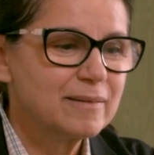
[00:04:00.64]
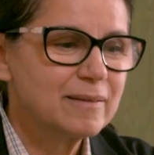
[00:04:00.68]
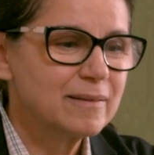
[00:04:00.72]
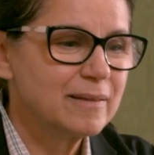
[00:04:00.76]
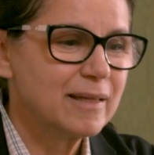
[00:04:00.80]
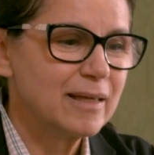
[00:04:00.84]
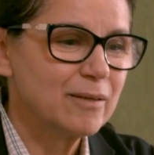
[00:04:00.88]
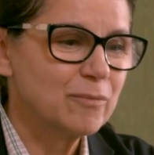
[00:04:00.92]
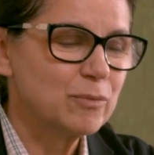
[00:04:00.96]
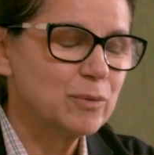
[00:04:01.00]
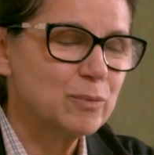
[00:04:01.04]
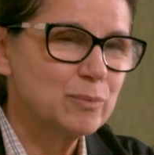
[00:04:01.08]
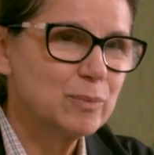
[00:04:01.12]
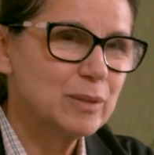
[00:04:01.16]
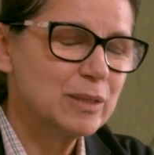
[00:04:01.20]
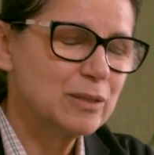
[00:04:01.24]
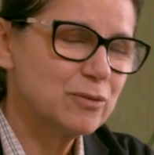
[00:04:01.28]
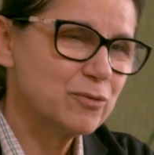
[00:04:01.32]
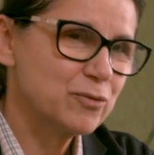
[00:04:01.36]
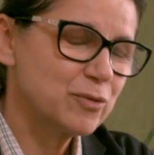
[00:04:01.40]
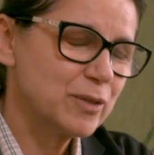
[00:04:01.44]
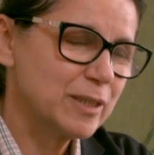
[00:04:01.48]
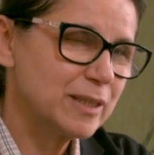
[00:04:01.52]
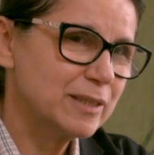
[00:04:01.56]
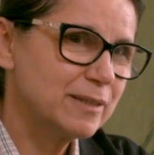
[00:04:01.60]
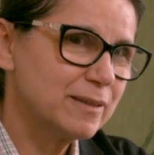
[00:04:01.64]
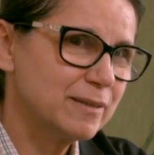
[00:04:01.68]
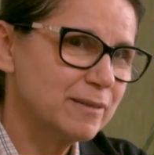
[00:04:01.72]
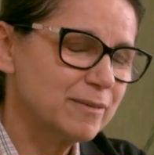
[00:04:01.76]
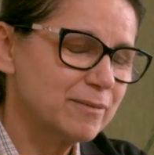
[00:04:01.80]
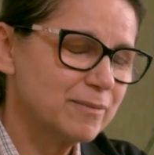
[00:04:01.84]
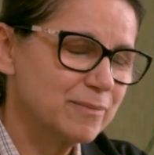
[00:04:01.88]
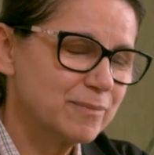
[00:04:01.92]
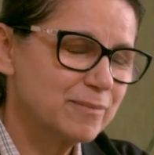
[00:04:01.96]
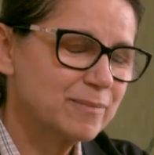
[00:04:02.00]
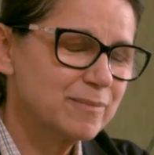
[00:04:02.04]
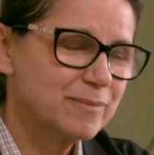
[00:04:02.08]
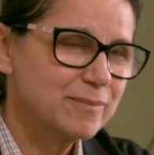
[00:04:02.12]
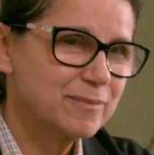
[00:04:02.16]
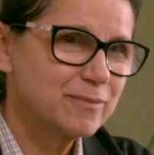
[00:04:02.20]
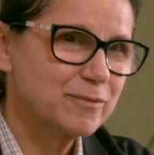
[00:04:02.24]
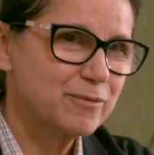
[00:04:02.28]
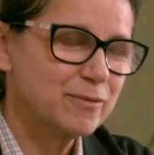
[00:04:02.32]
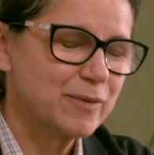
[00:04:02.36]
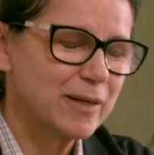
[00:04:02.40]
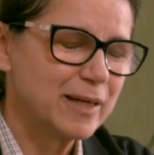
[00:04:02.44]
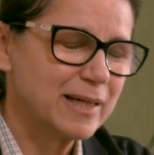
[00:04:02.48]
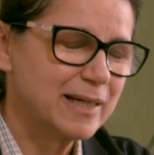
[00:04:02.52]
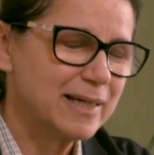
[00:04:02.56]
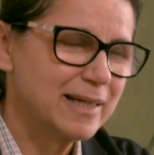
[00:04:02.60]
they would be treated
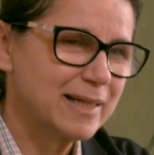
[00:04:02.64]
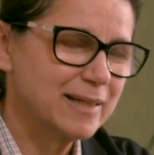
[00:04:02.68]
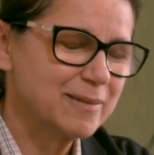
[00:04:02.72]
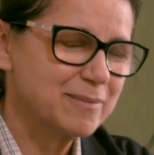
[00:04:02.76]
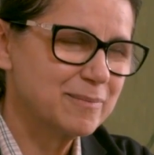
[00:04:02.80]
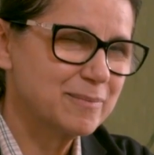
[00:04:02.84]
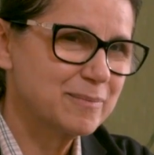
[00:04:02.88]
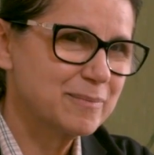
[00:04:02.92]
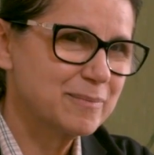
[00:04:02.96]
fairly.